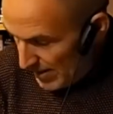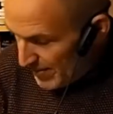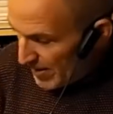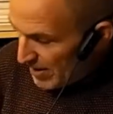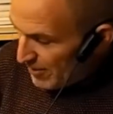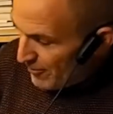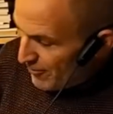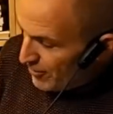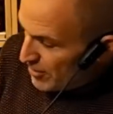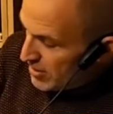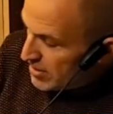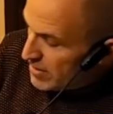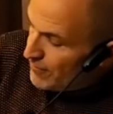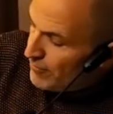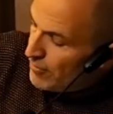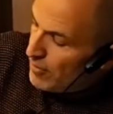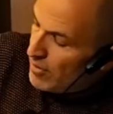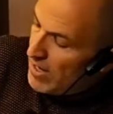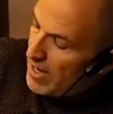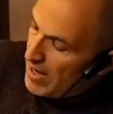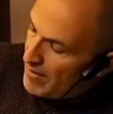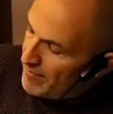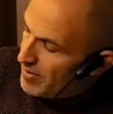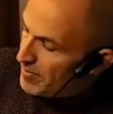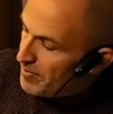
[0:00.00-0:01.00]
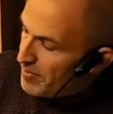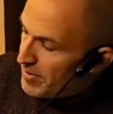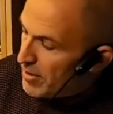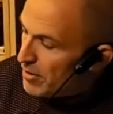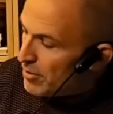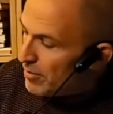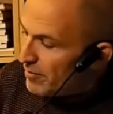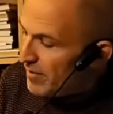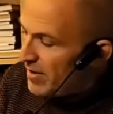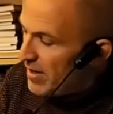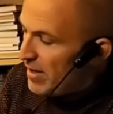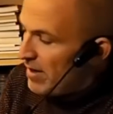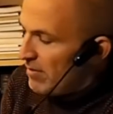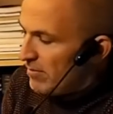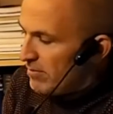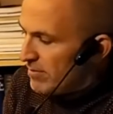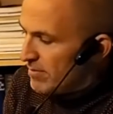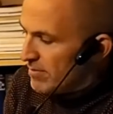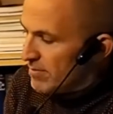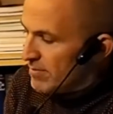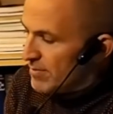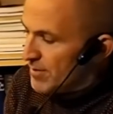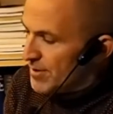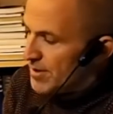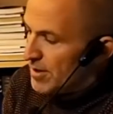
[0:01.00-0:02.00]
first of all, I have the BUV,
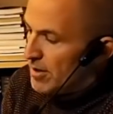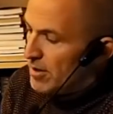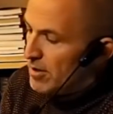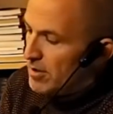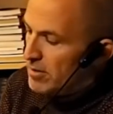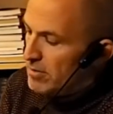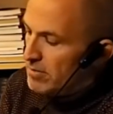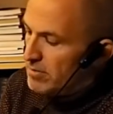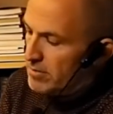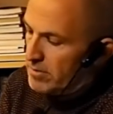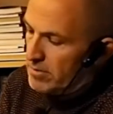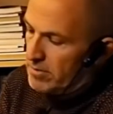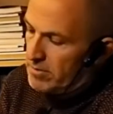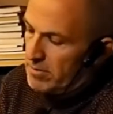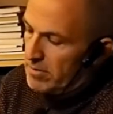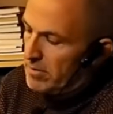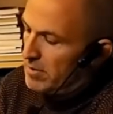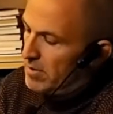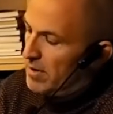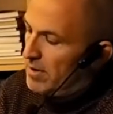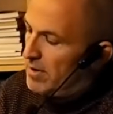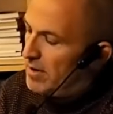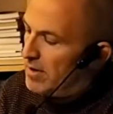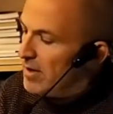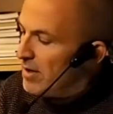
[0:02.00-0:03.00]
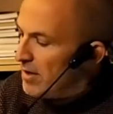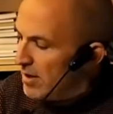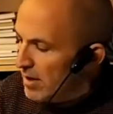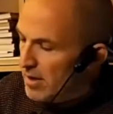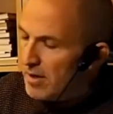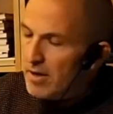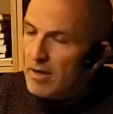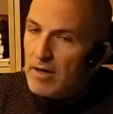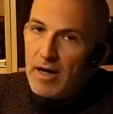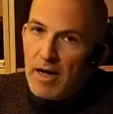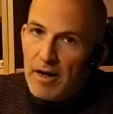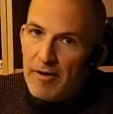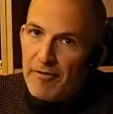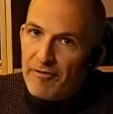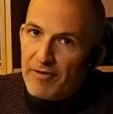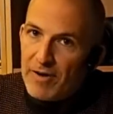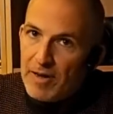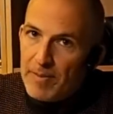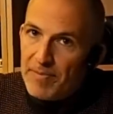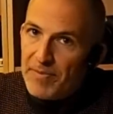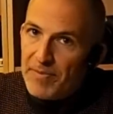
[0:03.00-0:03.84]
so I flip